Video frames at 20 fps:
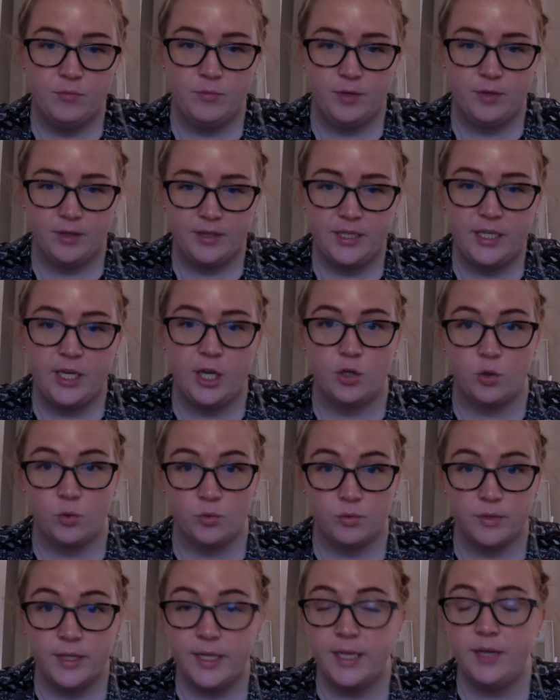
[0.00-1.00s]
really
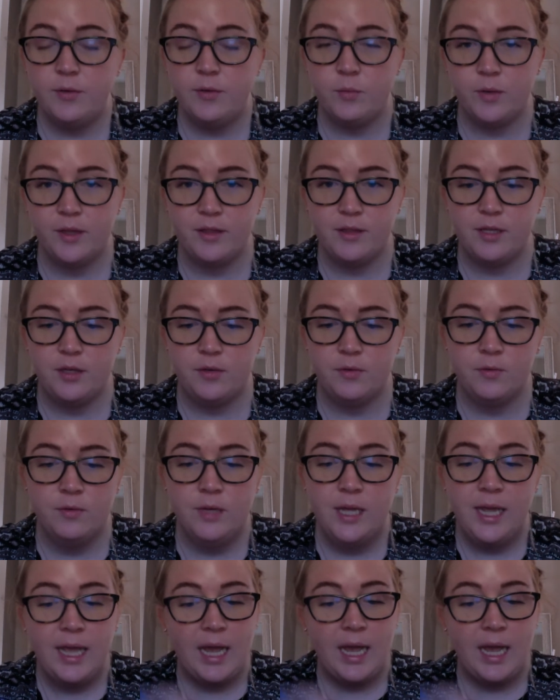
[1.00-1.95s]
agreed with you,